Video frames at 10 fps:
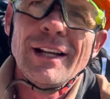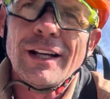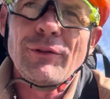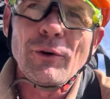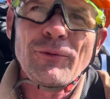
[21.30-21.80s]

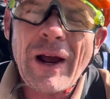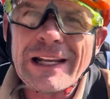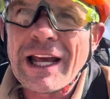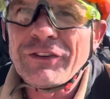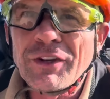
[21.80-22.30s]
If you're fat,
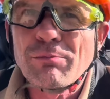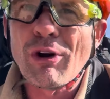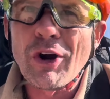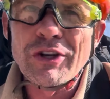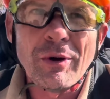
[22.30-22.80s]
lazy and
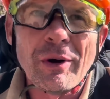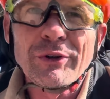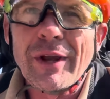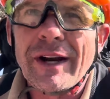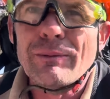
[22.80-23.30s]
broke and you don't want
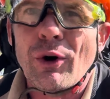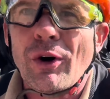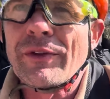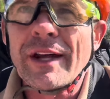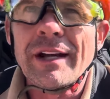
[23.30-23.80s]
to do that
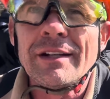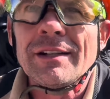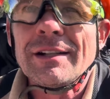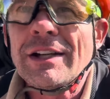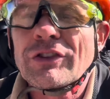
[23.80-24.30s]
anymore, then
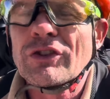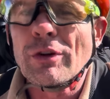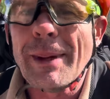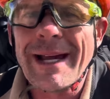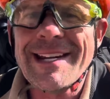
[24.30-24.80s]
it's just
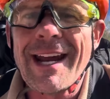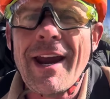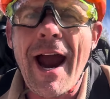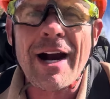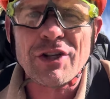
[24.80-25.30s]
all about
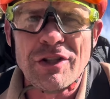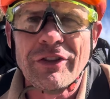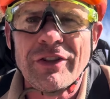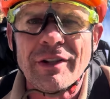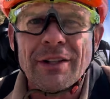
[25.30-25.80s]
taking action,
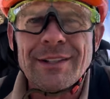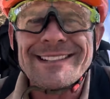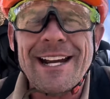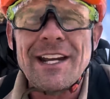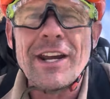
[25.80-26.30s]
isn't it?
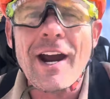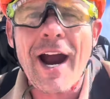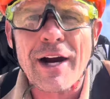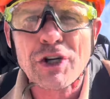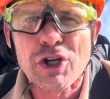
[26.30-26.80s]
Taking
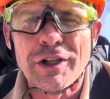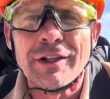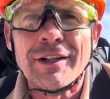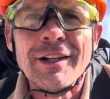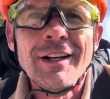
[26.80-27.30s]

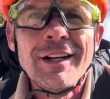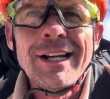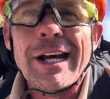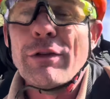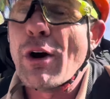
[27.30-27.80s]
action
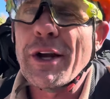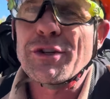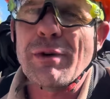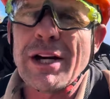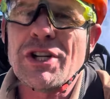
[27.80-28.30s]
in the right
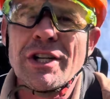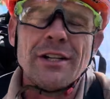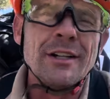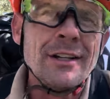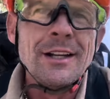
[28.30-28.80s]

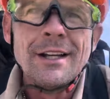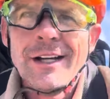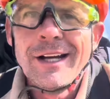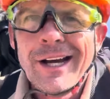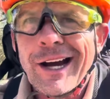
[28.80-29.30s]
direction.
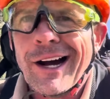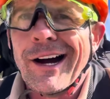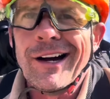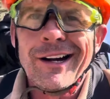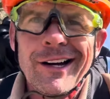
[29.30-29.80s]

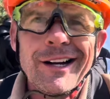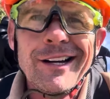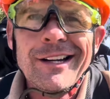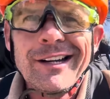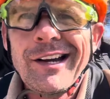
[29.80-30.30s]
Uh,
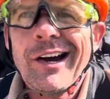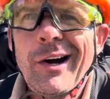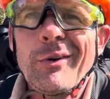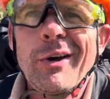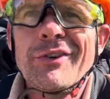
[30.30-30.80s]

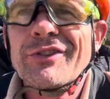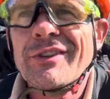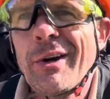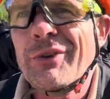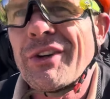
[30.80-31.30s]
I, I,
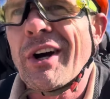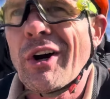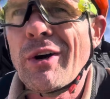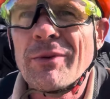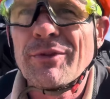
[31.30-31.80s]
just I was sitting at
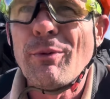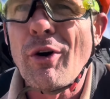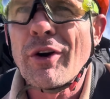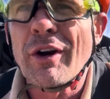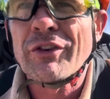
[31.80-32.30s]
home this
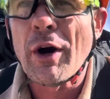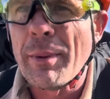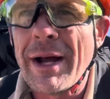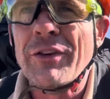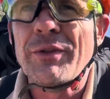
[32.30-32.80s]
morning. I was
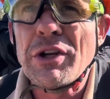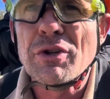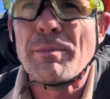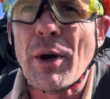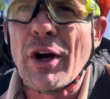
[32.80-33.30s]
helping out this
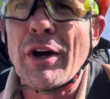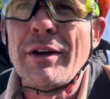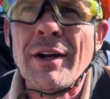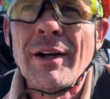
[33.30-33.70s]
injured bird.